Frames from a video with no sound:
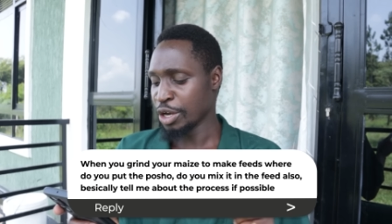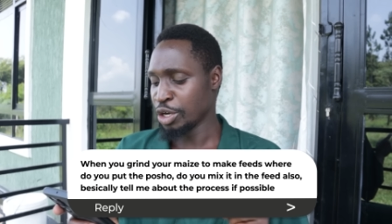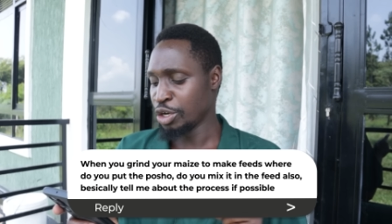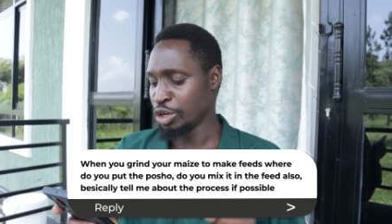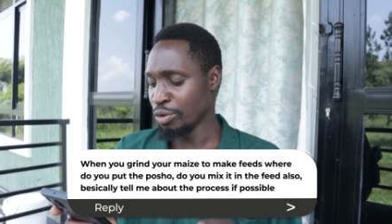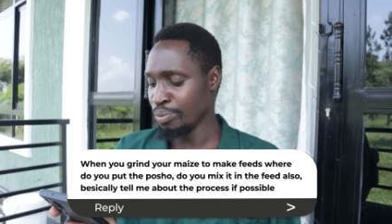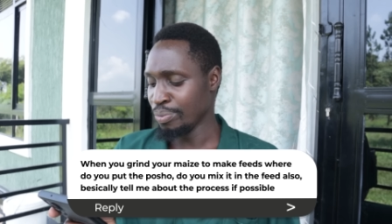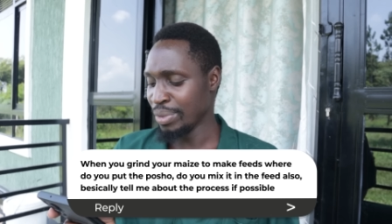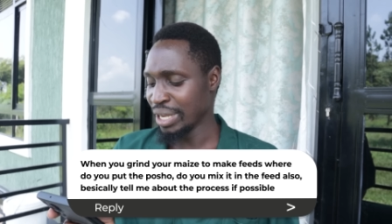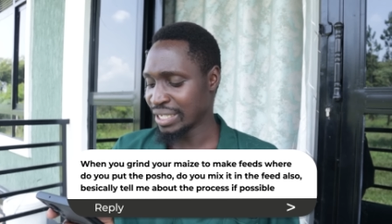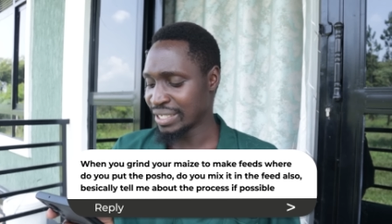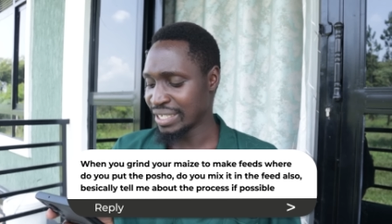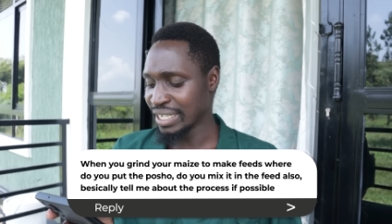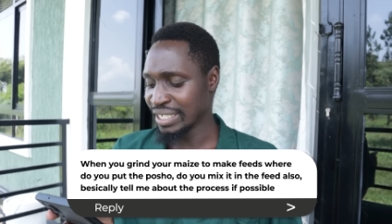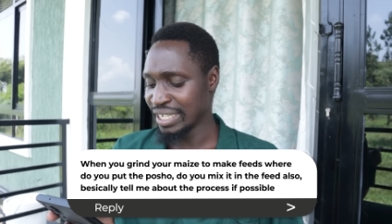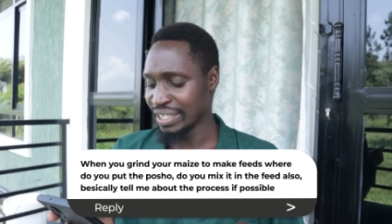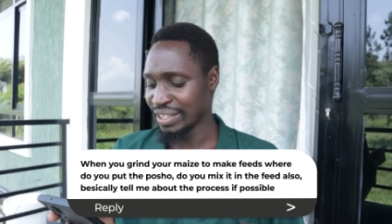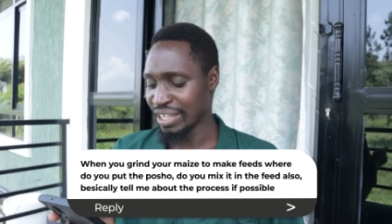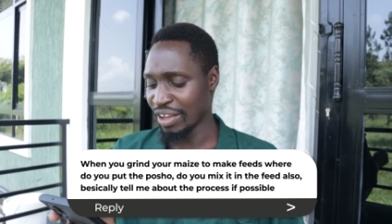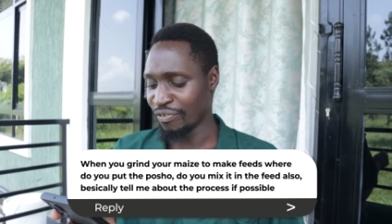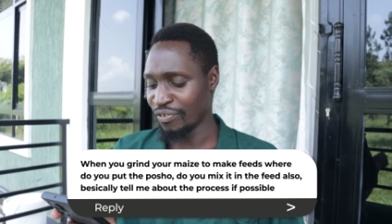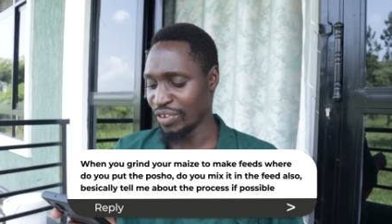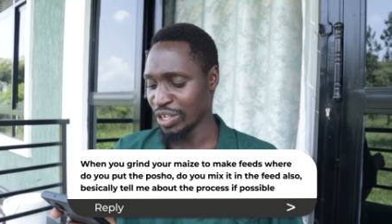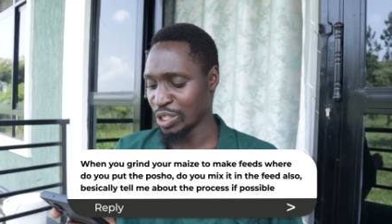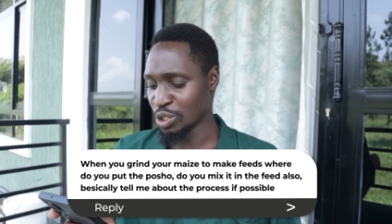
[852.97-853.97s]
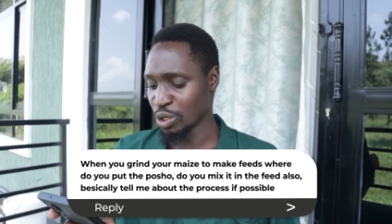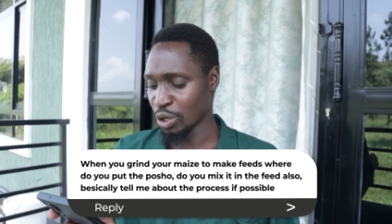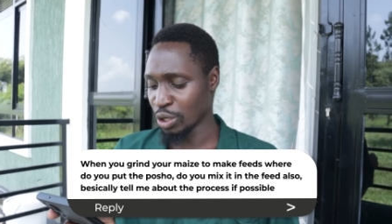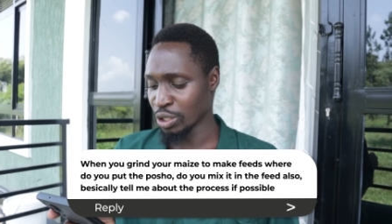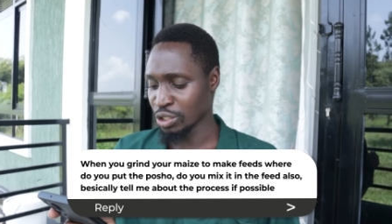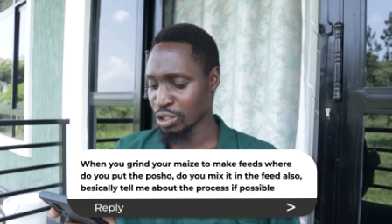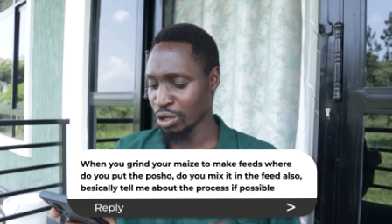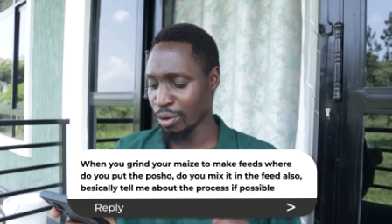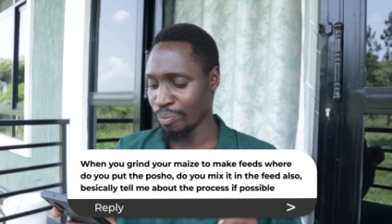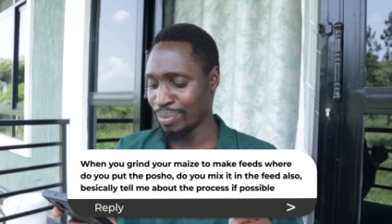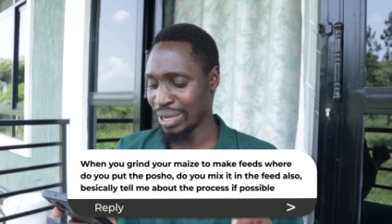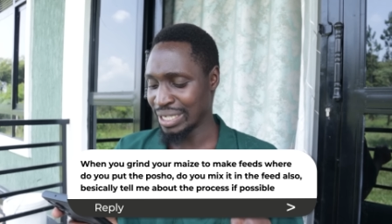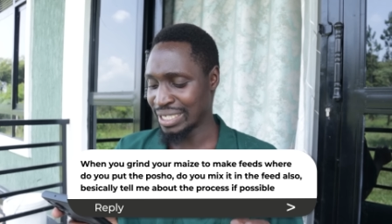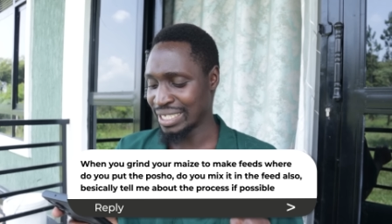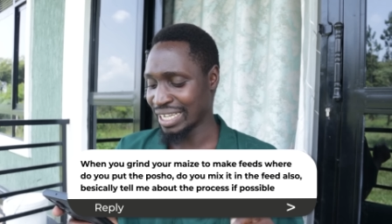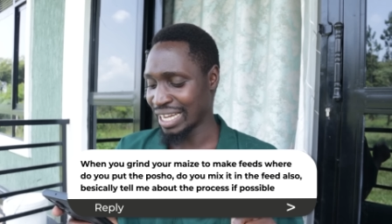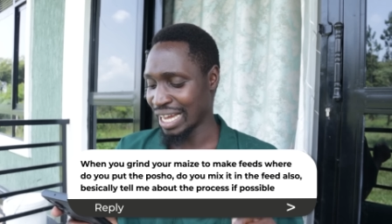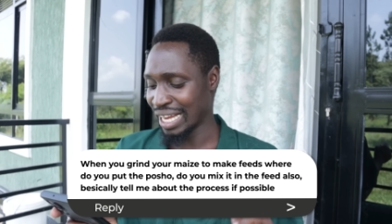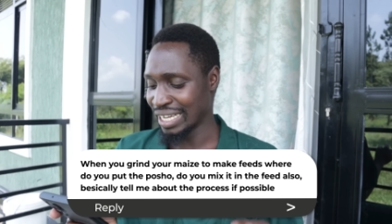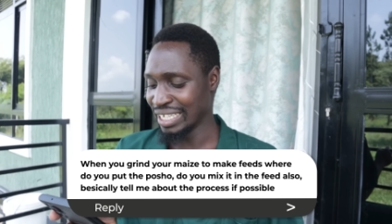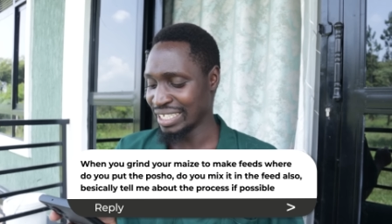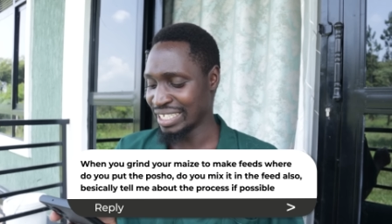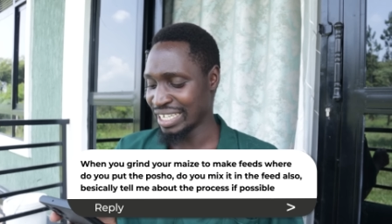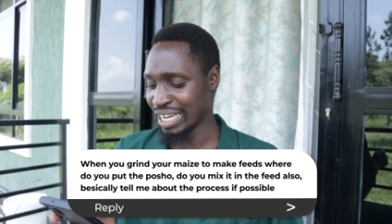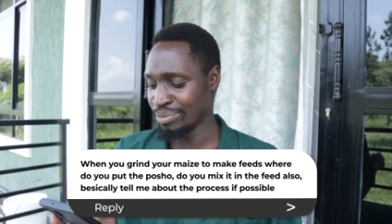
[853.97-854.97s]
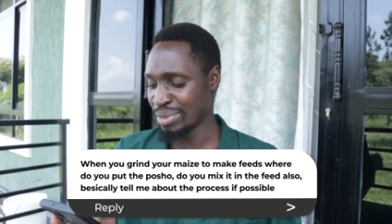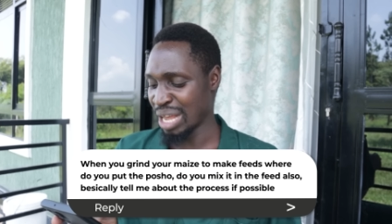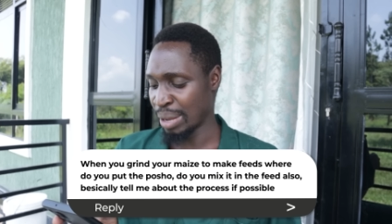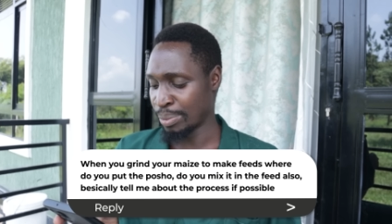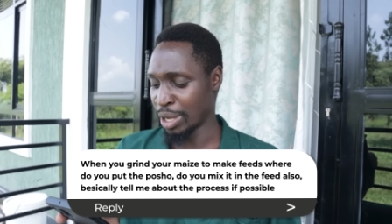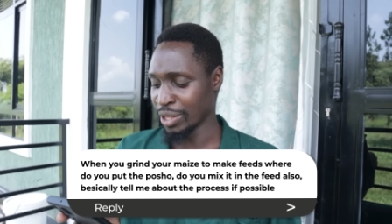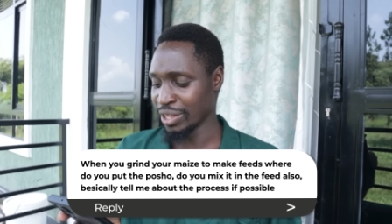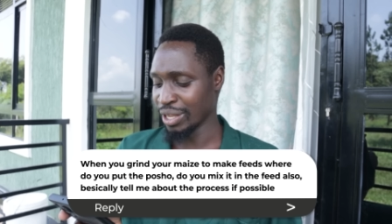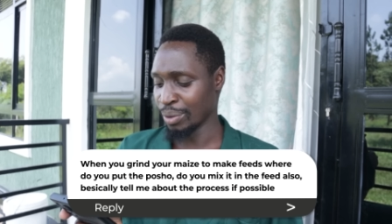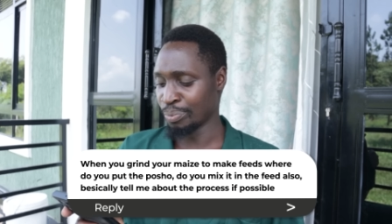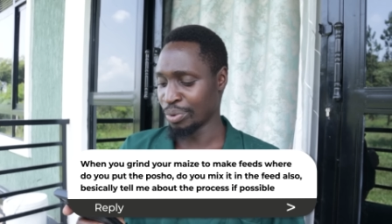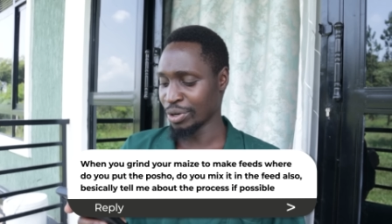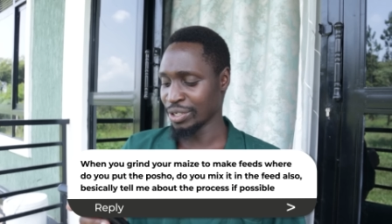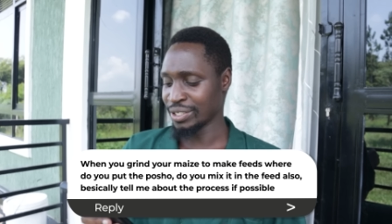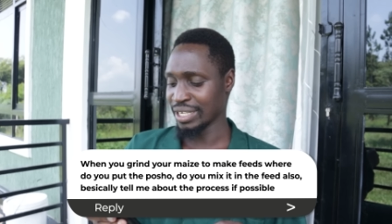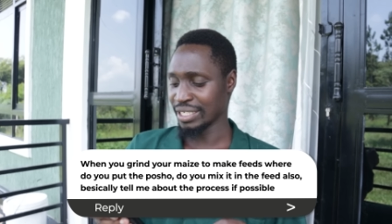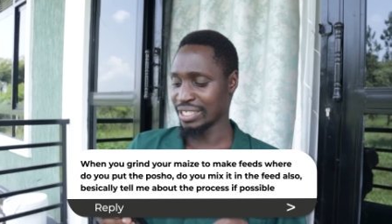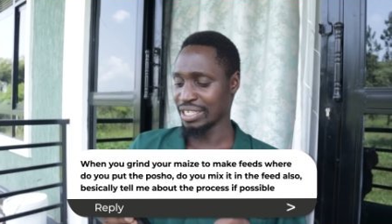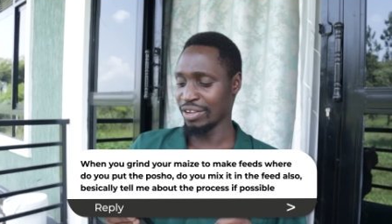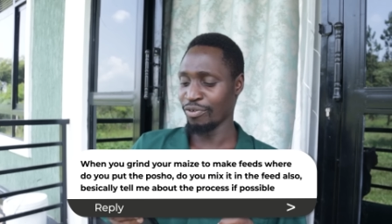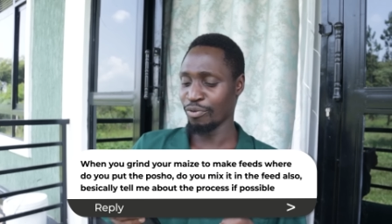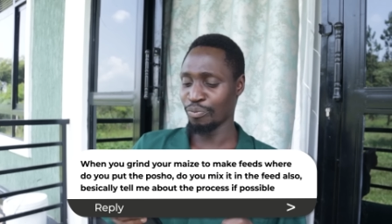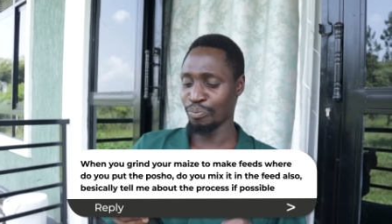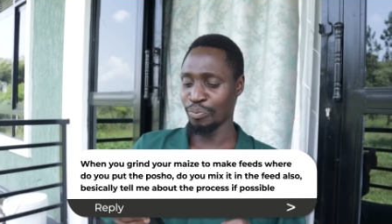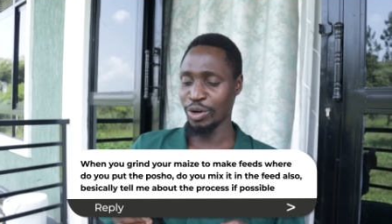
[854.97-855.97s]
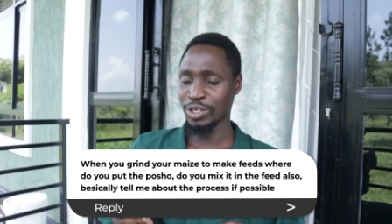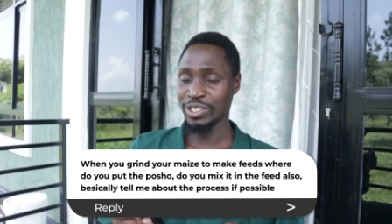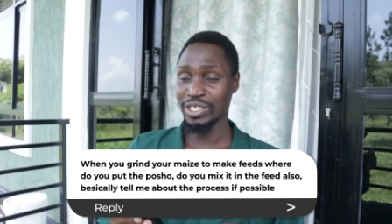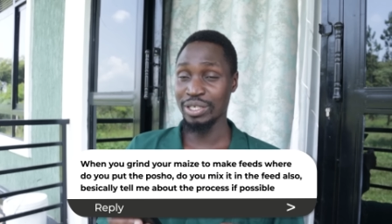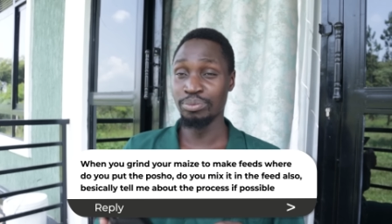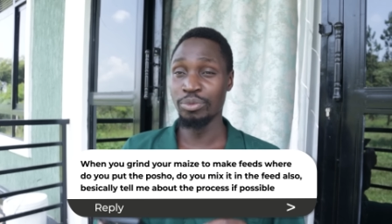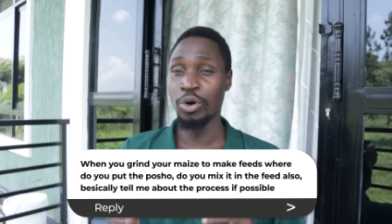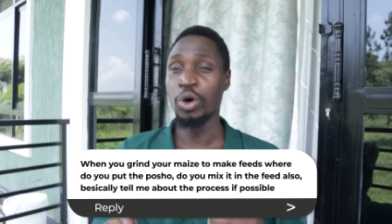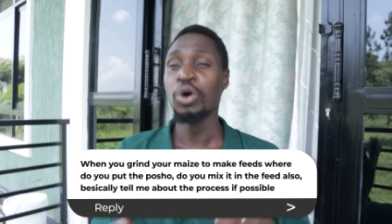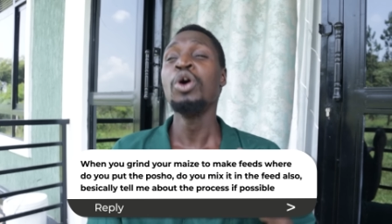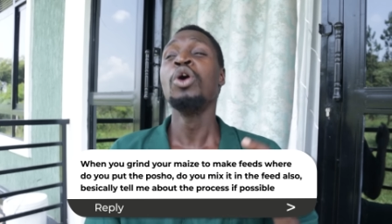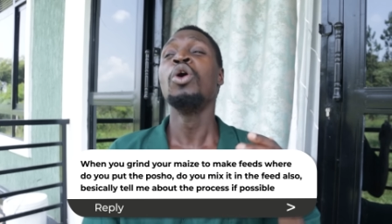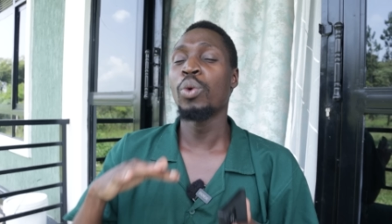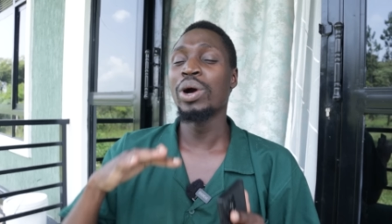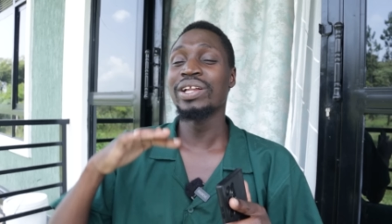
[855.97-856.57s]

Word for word: Do you mix it in the feeds also? Basically, tell me about the process if possible.